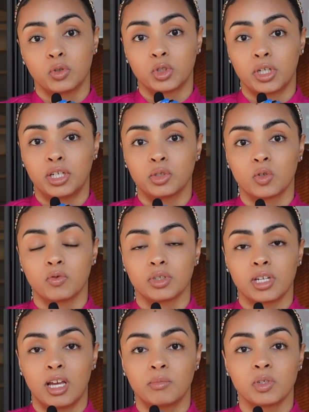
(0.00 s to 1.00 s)
change over
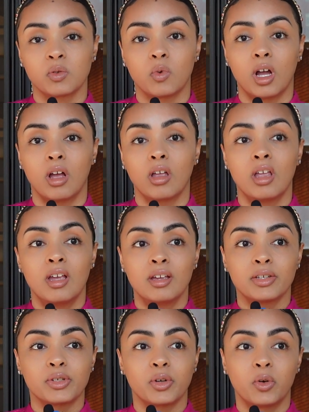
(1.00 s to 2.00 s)
time as well.
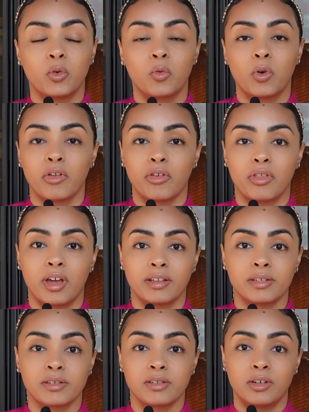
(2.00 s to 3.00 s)
So whether
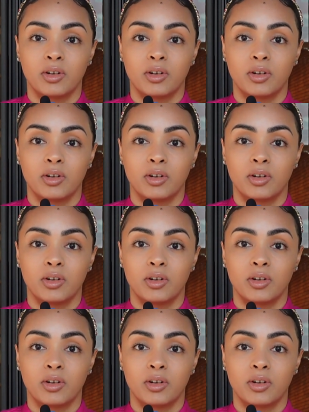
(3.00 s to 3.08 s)
that's,